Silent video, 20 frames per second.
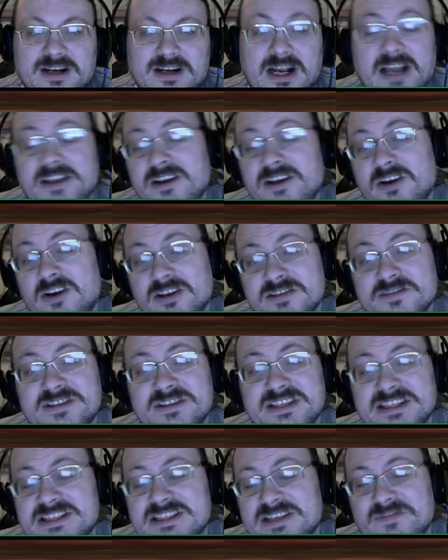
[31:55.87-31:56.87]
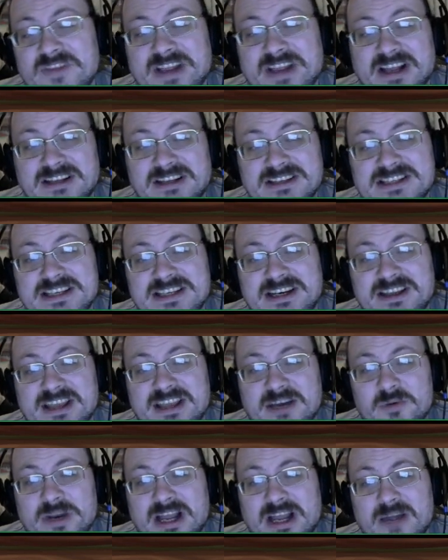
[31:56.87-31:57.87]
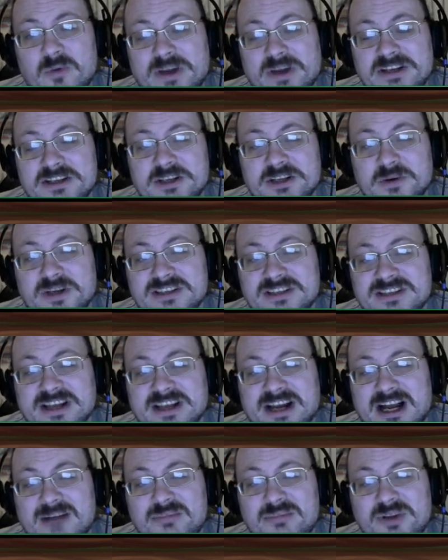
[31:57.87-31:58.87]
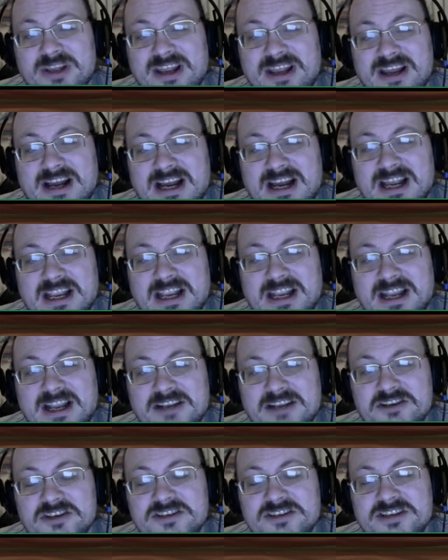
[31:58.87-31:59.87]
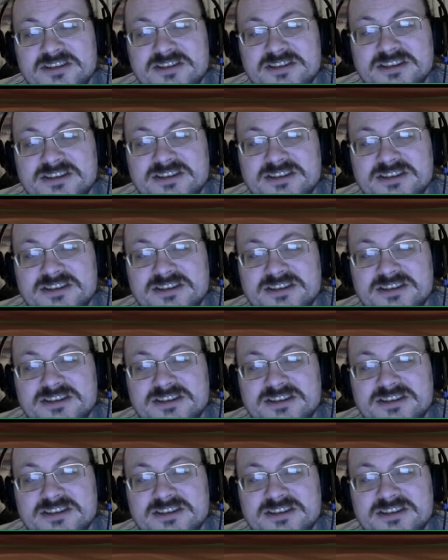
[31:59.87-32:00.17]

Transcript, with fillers: I did also see something else here that when I went to USAOpoly, just as a